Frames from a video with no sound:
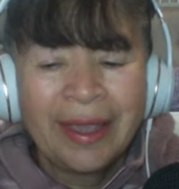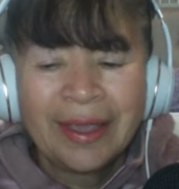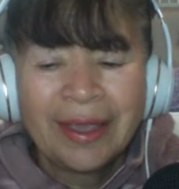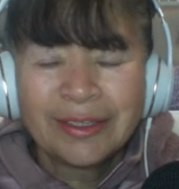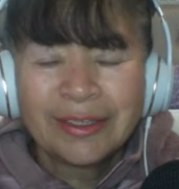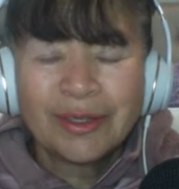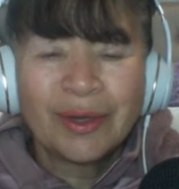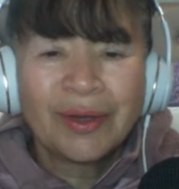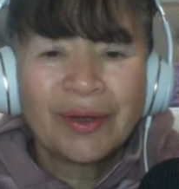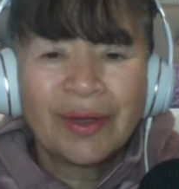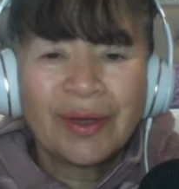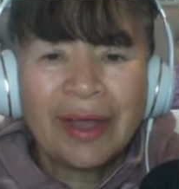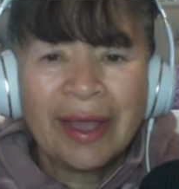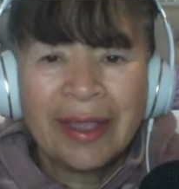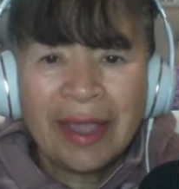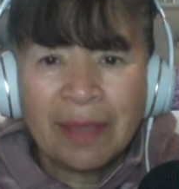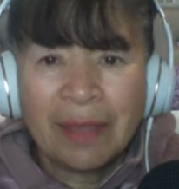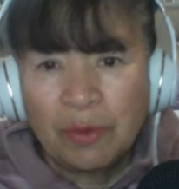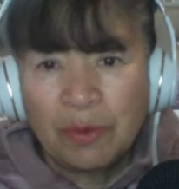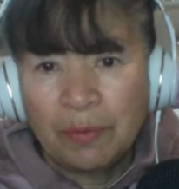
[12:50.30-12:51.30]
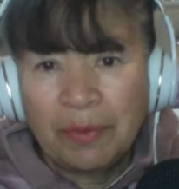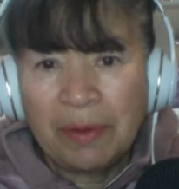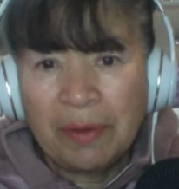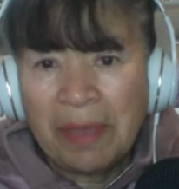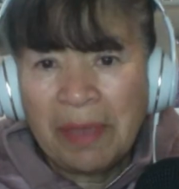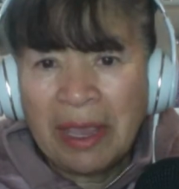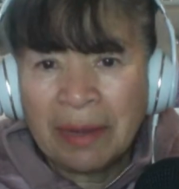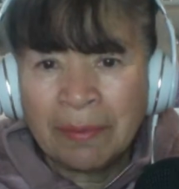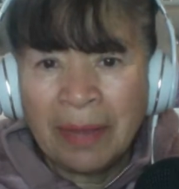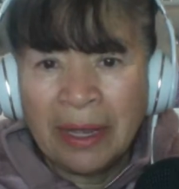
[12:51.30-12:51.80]
So I have to
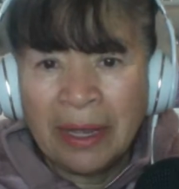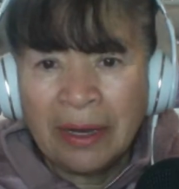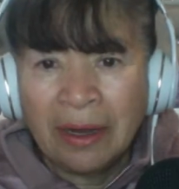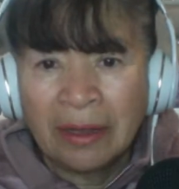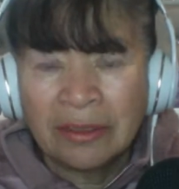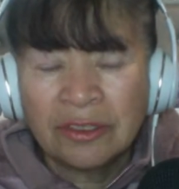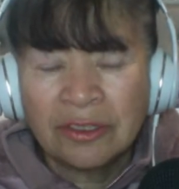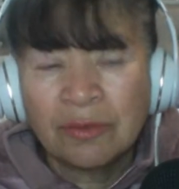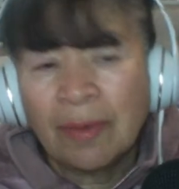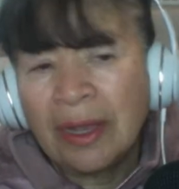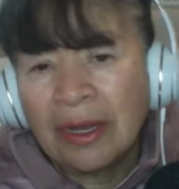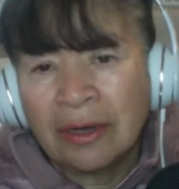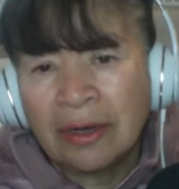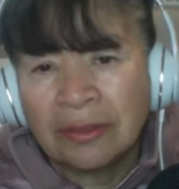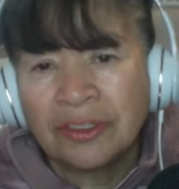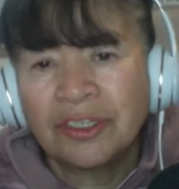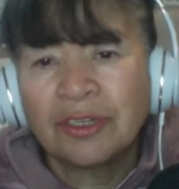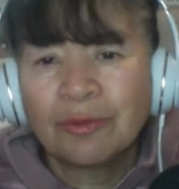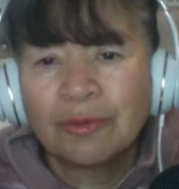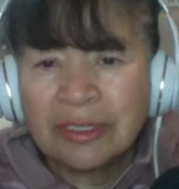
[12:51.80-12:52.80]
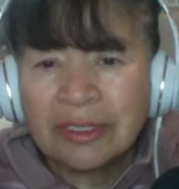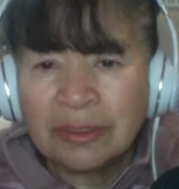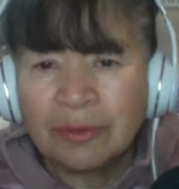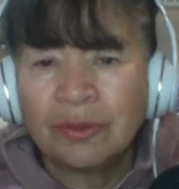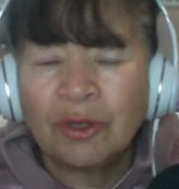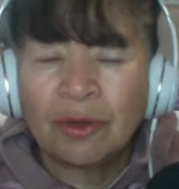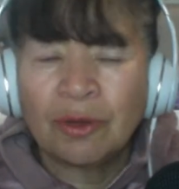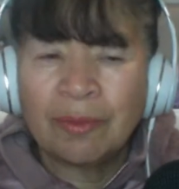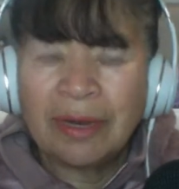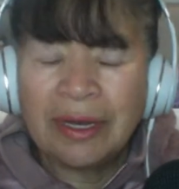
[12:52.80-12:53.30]
prepare my lunch. My lunch was
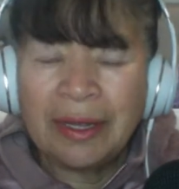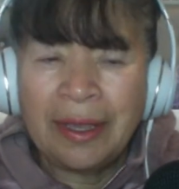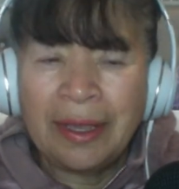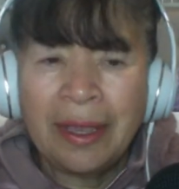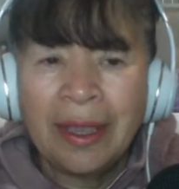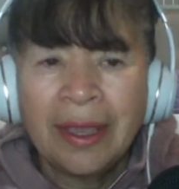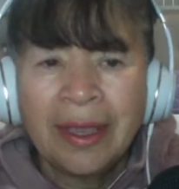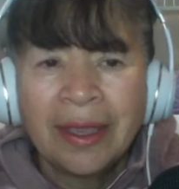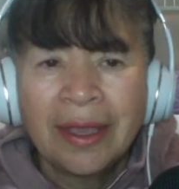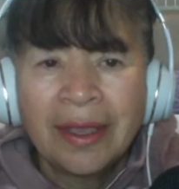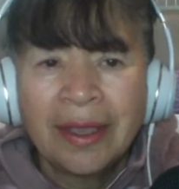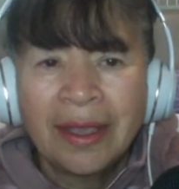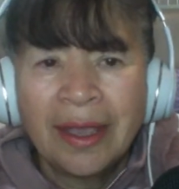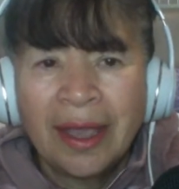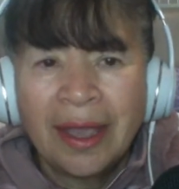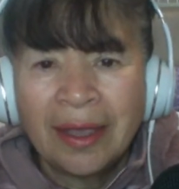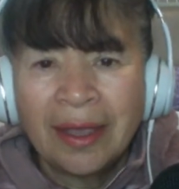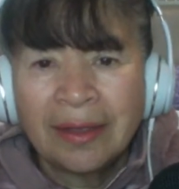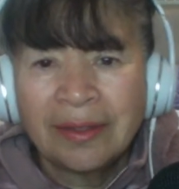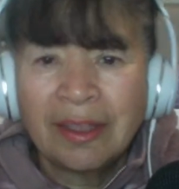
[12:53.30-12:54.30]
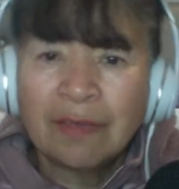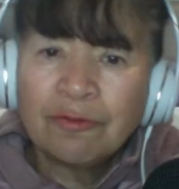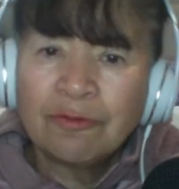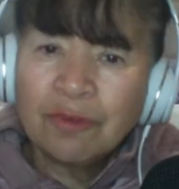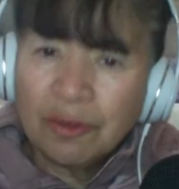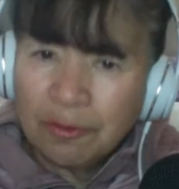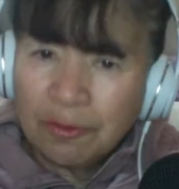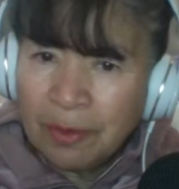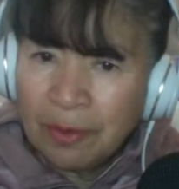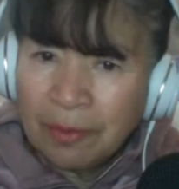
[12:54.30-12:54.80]
normally the
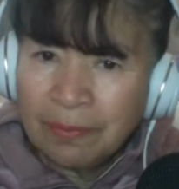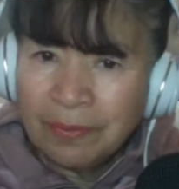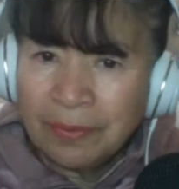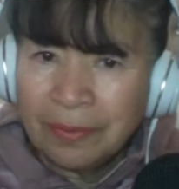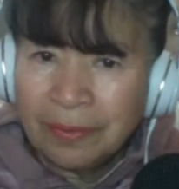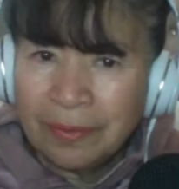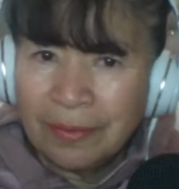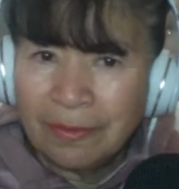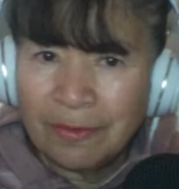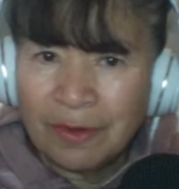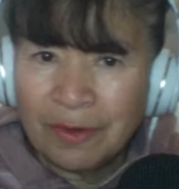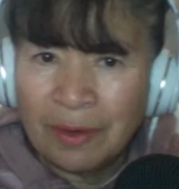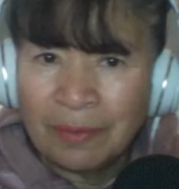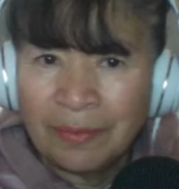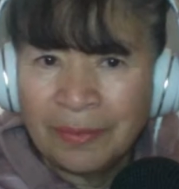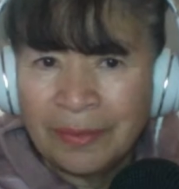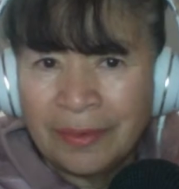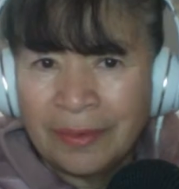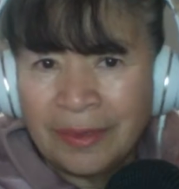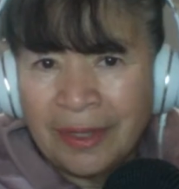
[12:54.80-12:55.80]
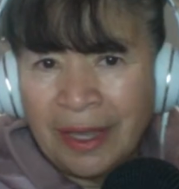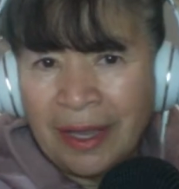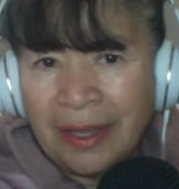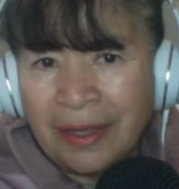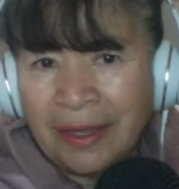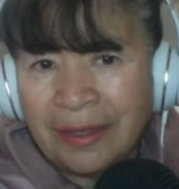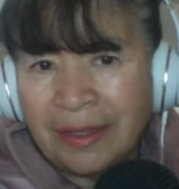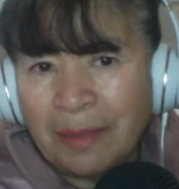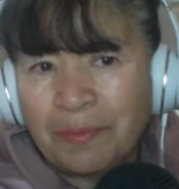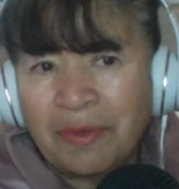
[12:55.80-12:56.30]
food from
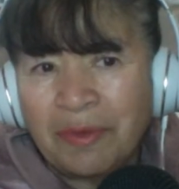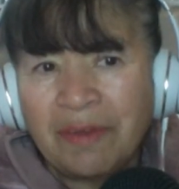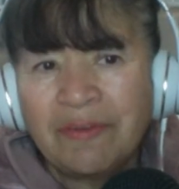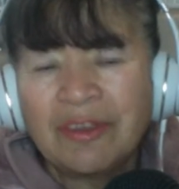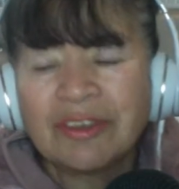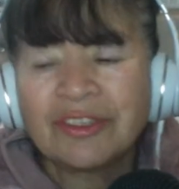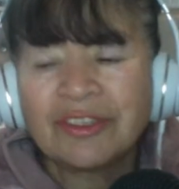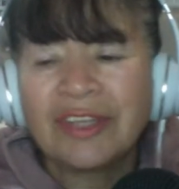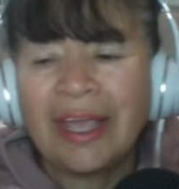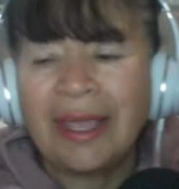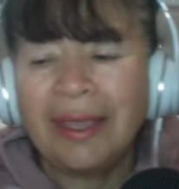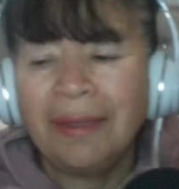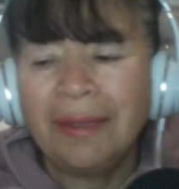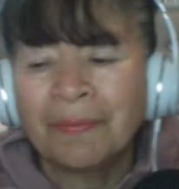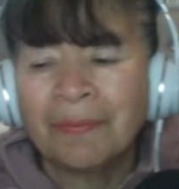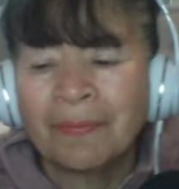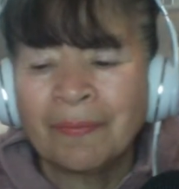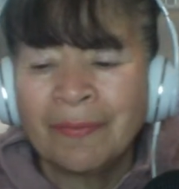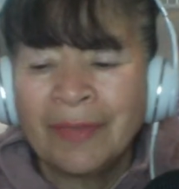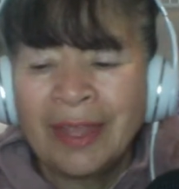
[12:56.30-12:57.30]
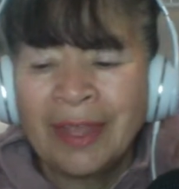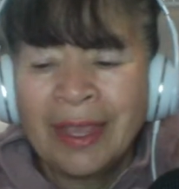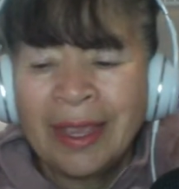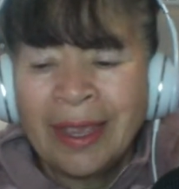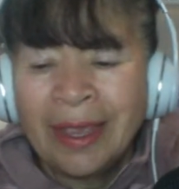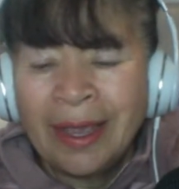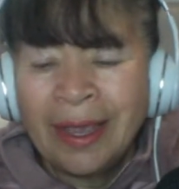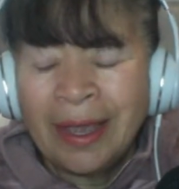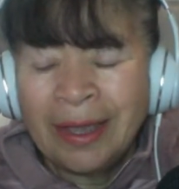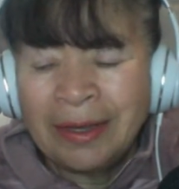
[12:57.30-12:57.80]
the previous day,
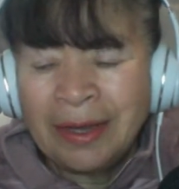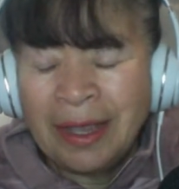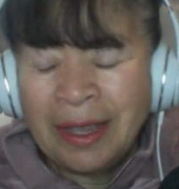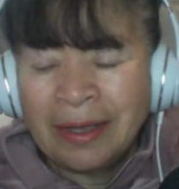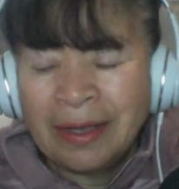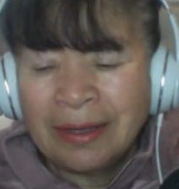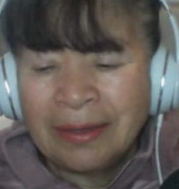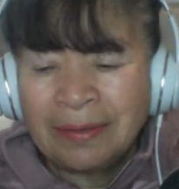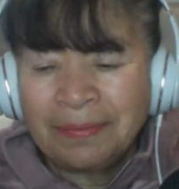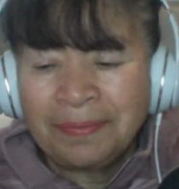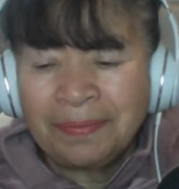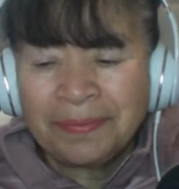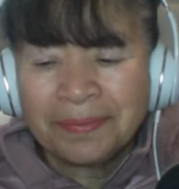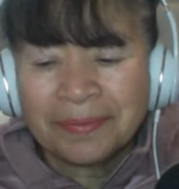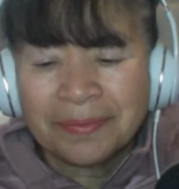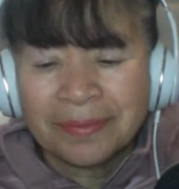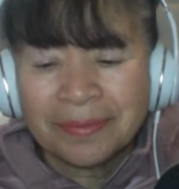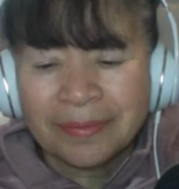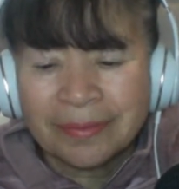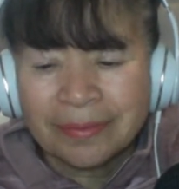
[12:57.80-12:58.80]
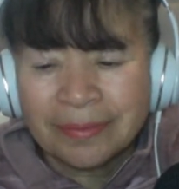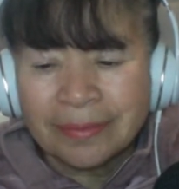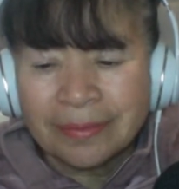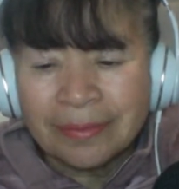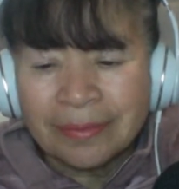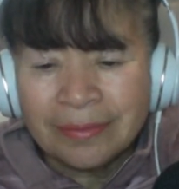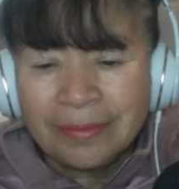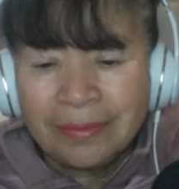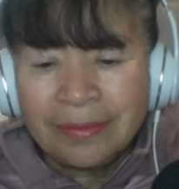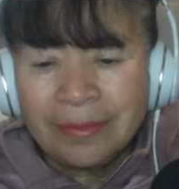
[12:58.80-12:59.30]
and
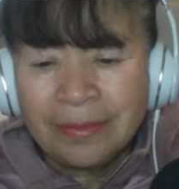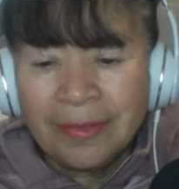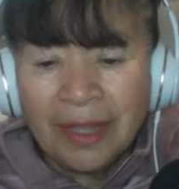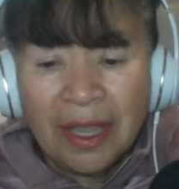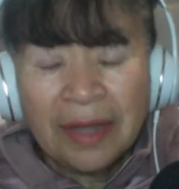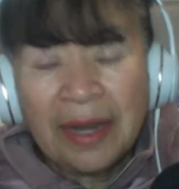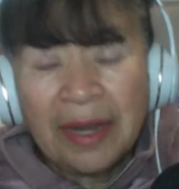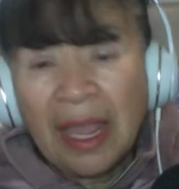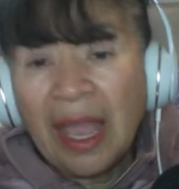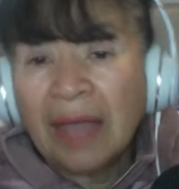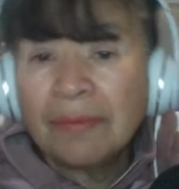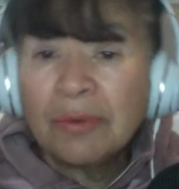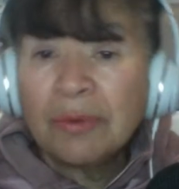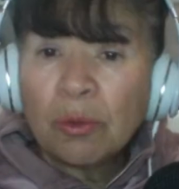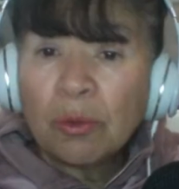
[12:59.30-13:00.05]
I had to